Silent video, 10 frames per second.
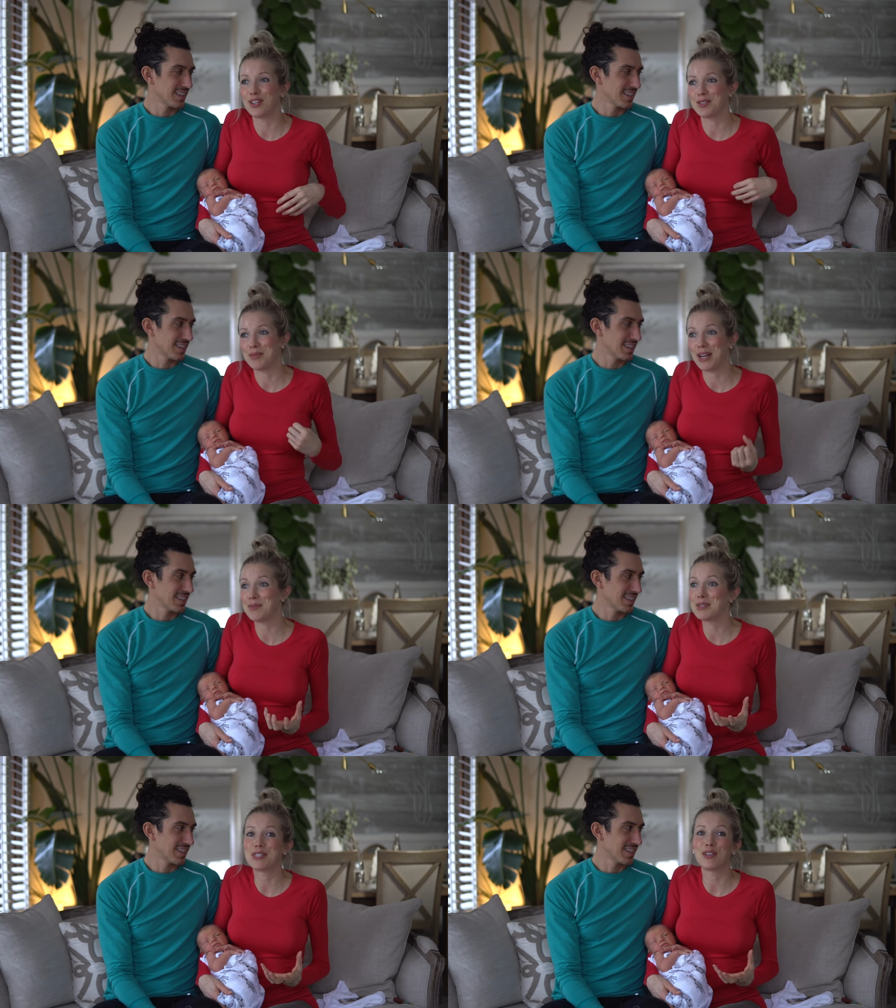Speaker 1: first but i'm
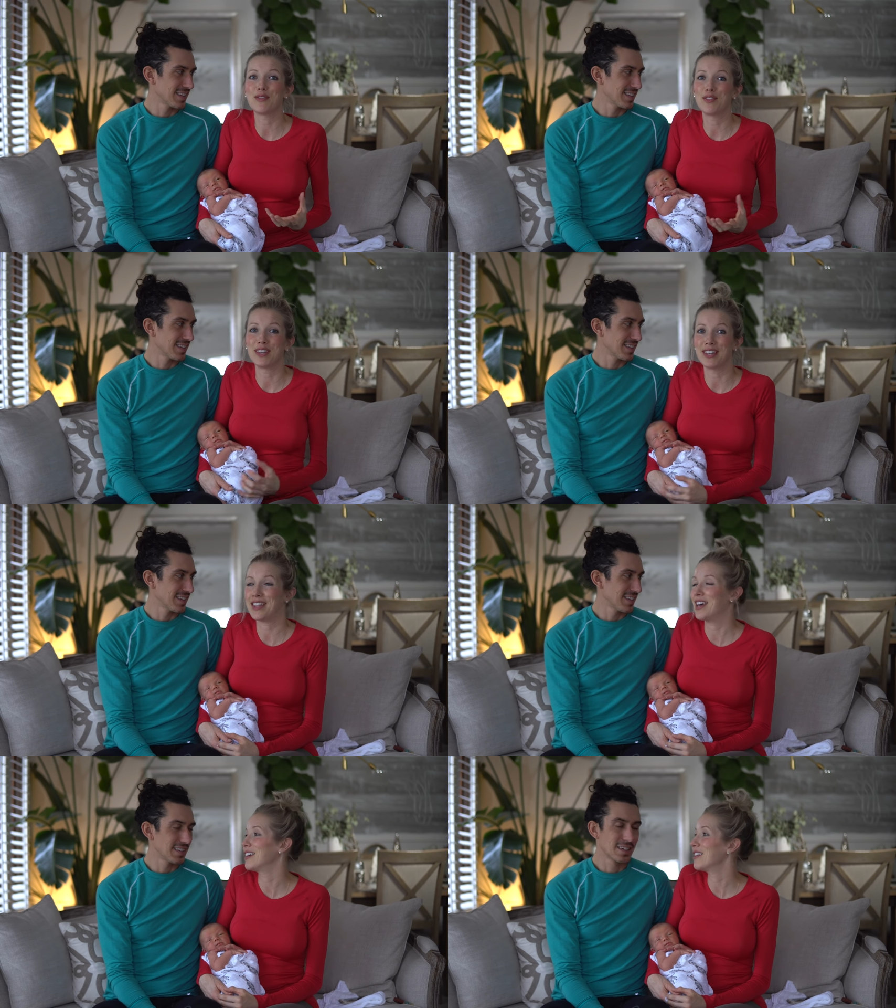still feeling
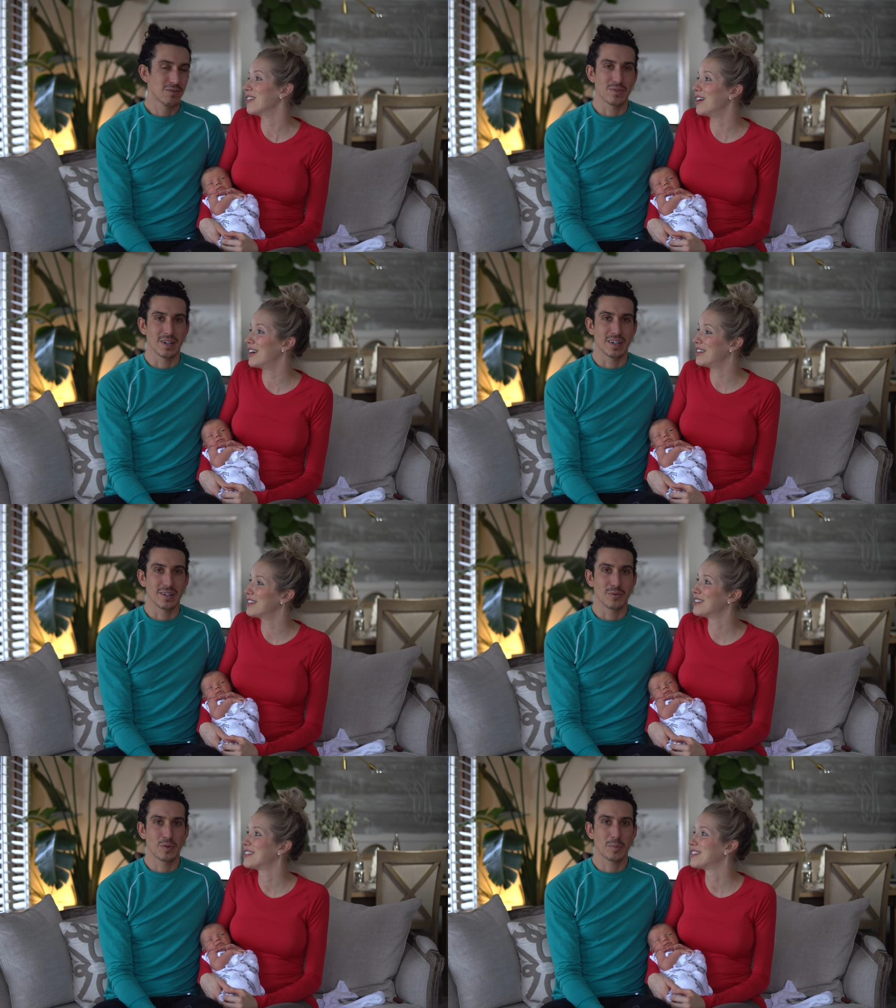that a lot
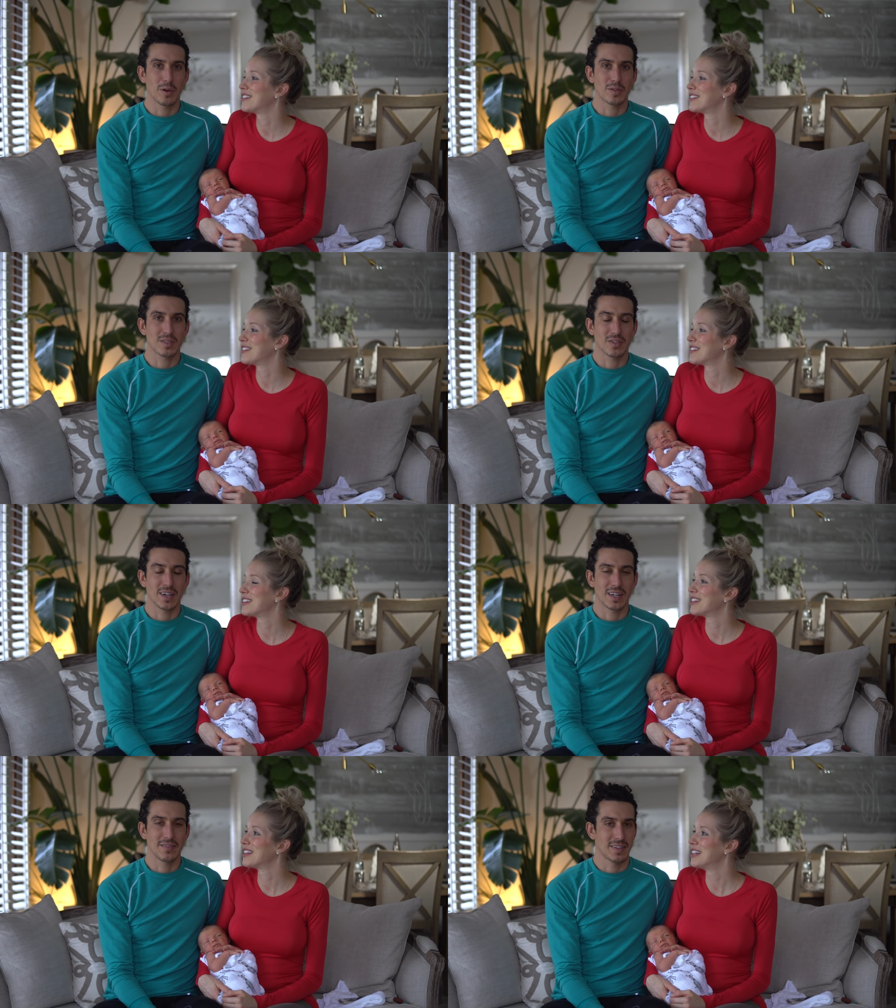right
Speaker 2: we're both still
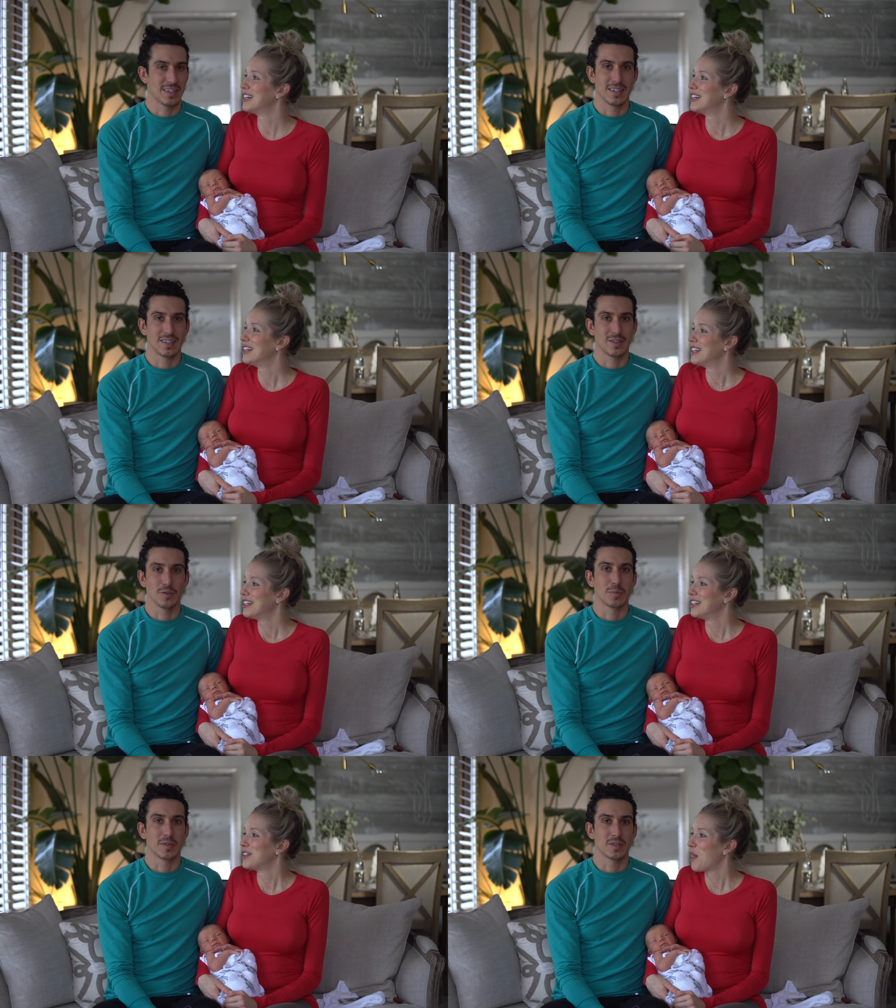kind of like in a
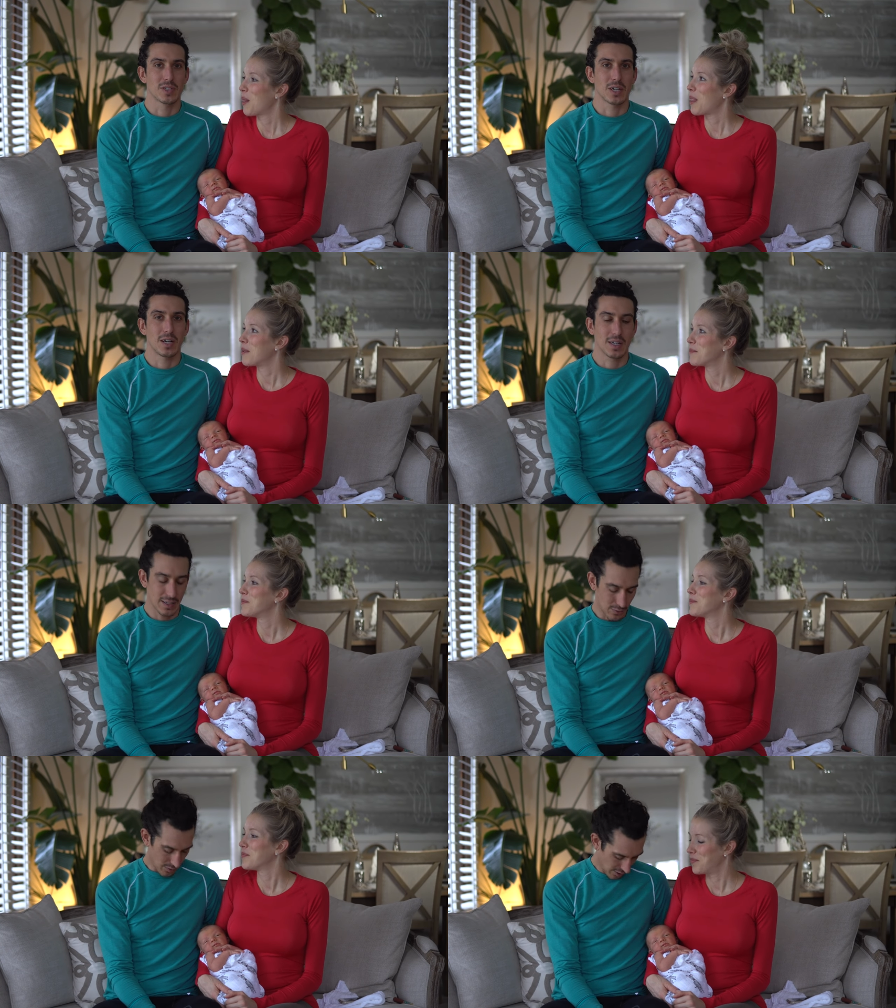little bit of shock
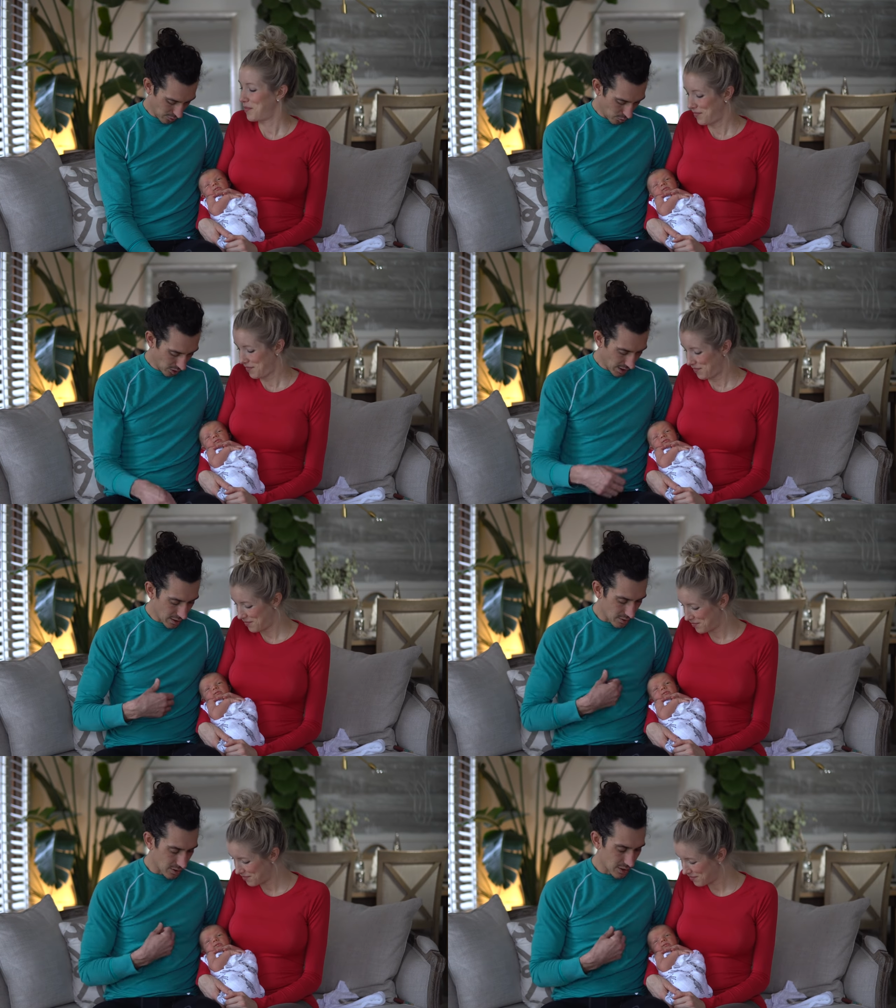and we're in our
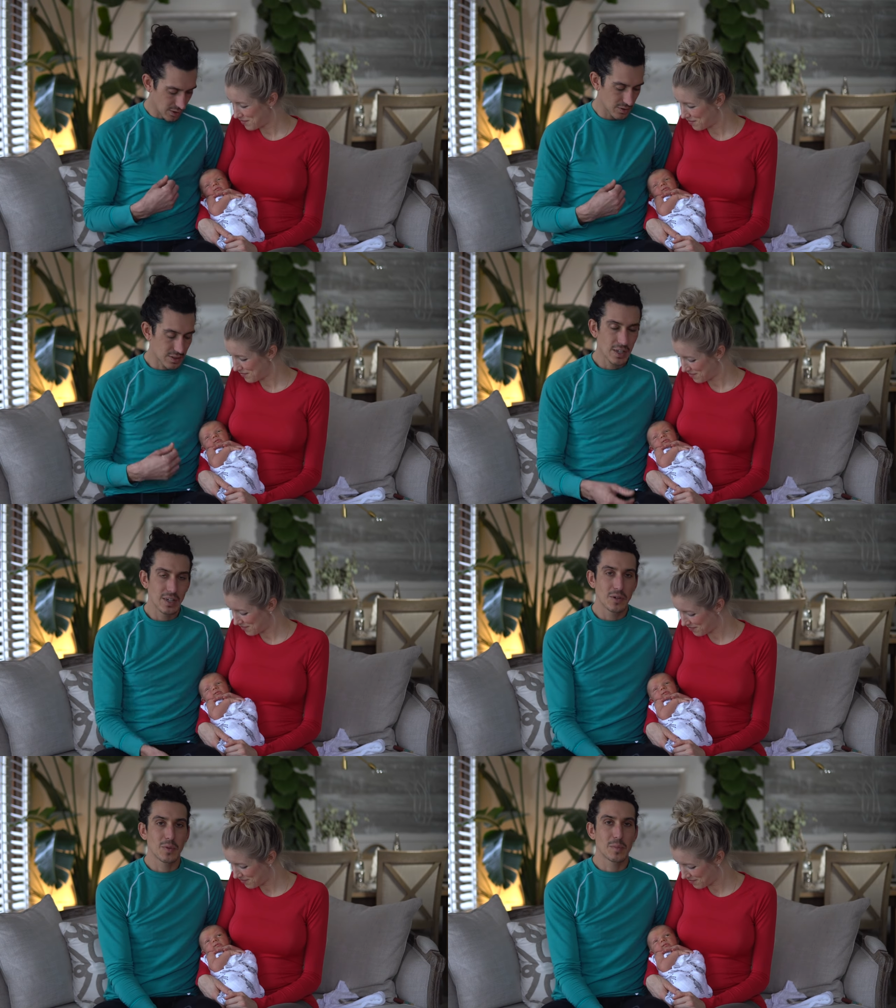workout clothes
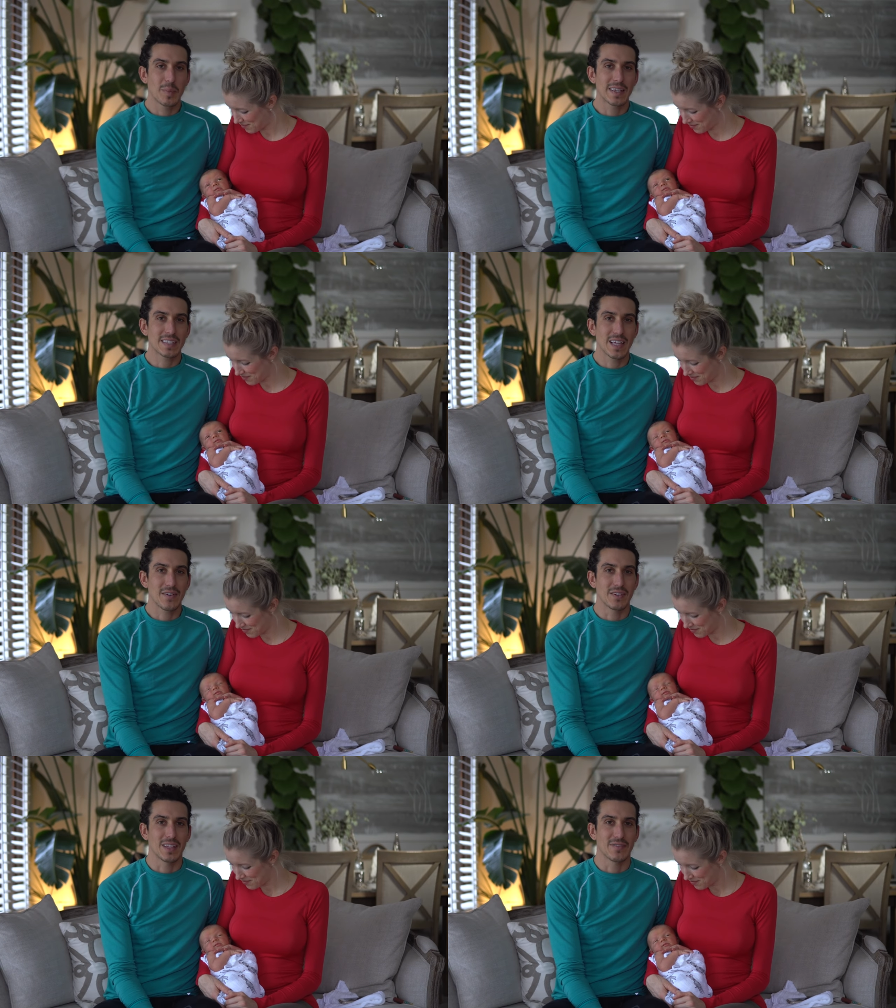we basically
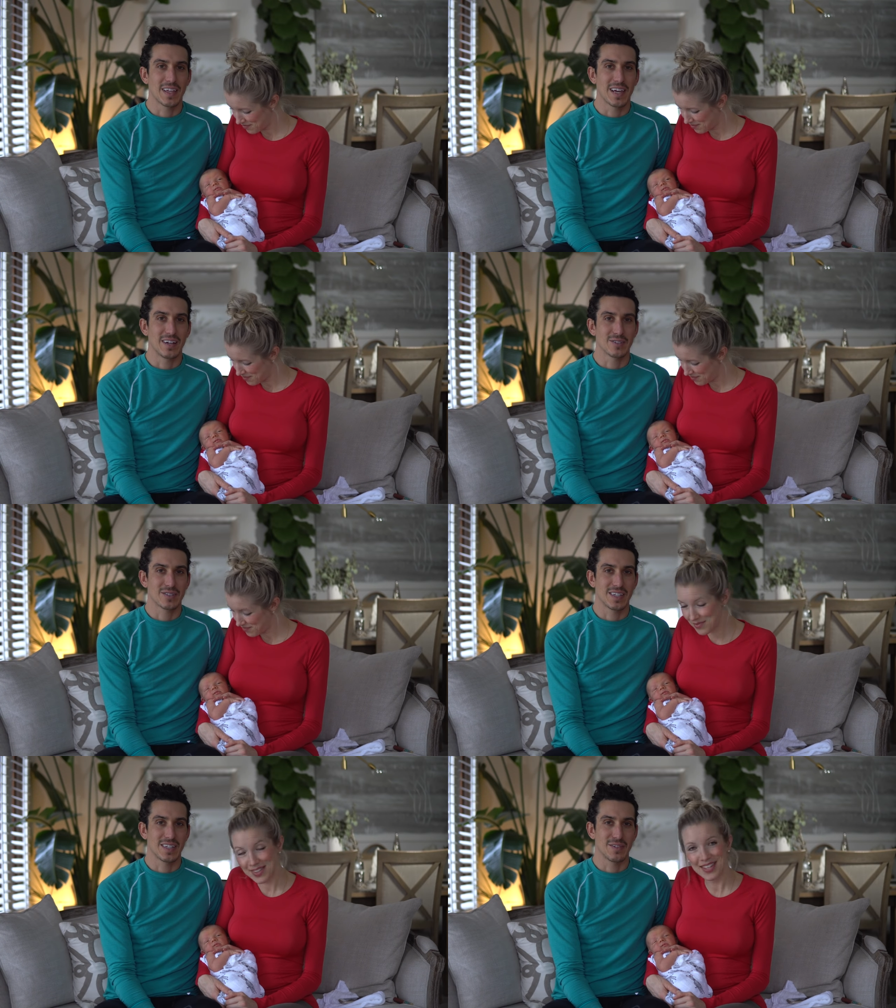haven't left the
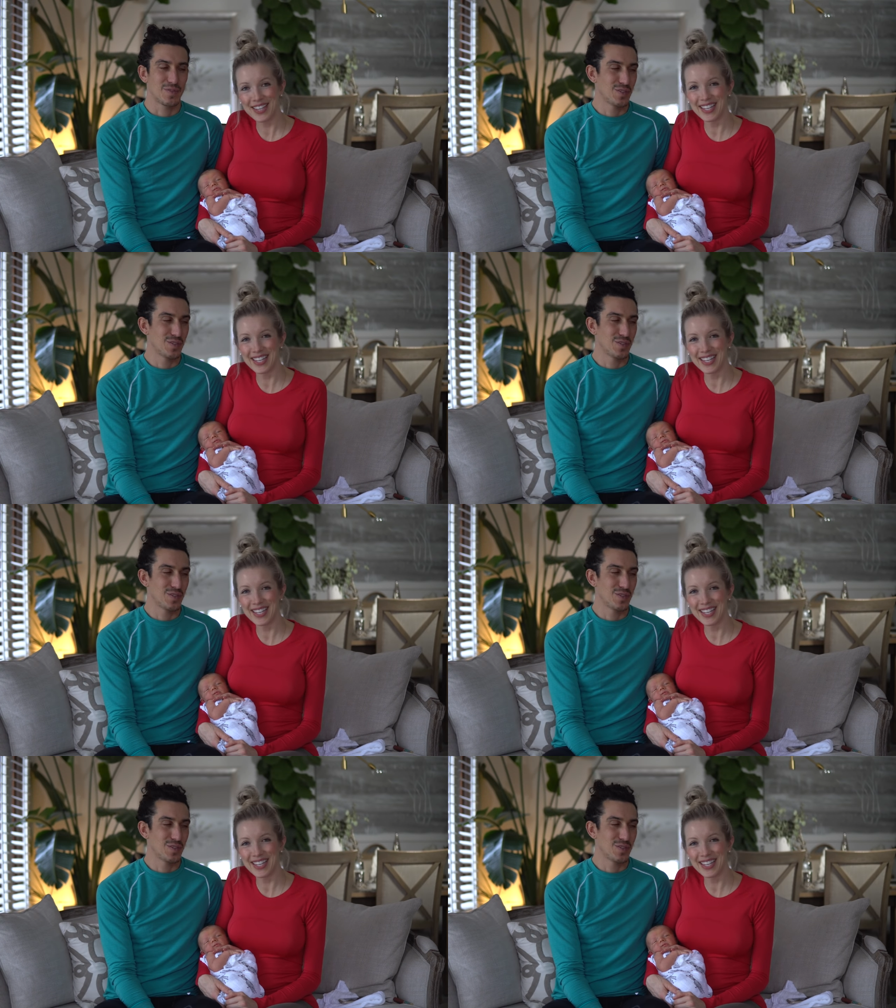house in a